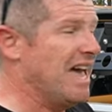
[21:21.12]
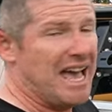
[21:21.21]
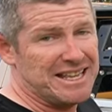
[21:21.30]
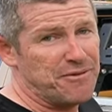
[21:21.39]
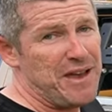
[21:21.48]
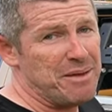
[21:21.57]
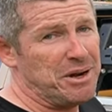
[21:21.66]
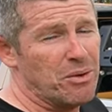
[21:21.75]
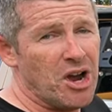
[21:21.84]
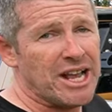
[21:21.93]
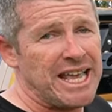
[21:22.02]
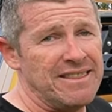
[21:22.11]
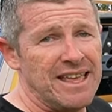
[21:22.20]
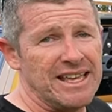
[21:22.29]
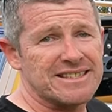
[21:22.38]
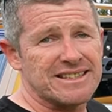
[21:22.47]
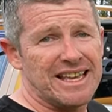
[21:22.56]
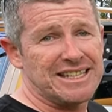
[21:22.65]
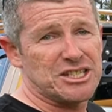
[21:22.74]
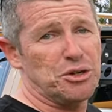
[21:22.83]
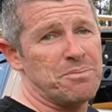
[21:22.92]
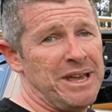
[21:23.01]
There's a fair bit of work in this. It
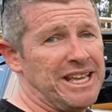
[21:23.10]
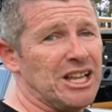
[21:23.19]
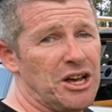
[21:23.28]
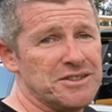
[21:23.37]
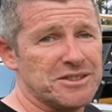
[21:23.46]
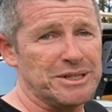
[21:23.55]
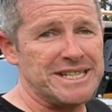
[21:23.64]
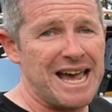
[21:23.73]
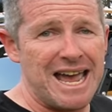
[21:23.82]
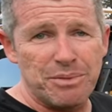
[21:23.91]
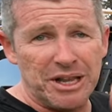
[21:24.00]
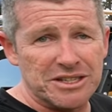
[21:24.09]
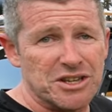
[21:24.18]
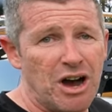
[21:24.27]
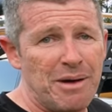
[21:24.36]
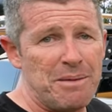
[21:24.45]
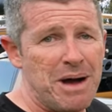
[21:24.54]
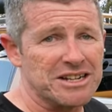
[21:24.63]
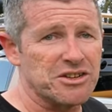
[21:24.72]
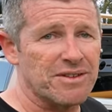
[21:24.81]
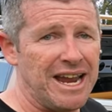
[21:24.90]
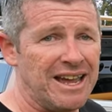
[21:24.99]
took me close to a day by the time I mucked
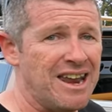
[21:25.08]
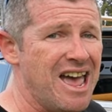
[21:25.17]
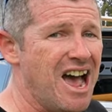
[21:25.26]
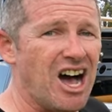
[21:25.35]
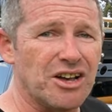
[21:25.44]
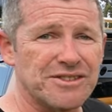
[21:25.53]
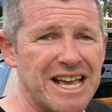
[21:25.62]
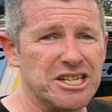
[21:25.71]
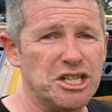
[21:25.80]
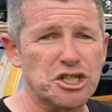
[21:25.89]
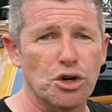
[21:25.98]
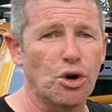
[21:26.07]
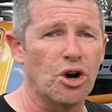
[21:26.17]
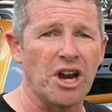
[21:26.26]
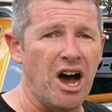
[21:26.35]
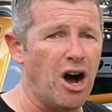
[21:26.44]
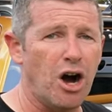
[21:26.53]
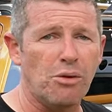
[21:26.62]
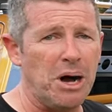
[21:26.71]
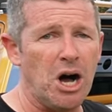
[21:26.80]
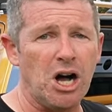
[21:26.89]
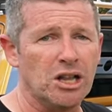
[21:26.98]
around. I was actually short a whole
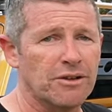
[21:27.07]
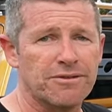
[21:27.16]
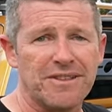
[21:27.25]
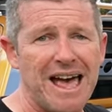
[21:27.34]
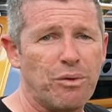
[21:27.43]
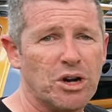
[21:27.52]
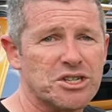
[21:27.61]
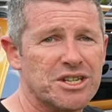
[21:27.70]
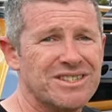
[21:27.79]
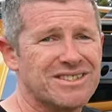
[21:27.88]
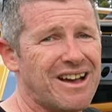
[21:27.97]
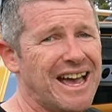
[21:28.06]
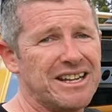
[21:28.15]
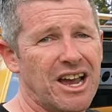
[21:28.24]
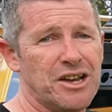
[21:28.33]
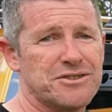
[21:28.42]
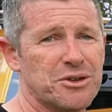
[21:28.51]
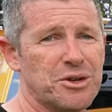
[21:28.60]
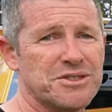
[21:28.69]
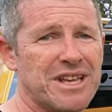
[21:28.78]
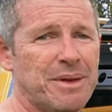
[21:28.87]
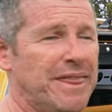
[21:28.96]
pile of flat washers, so I had to go and
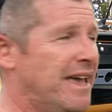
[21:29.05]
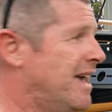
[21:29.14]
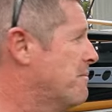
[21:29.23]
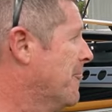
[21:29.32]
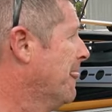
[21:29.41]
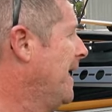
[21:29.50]
source some of them.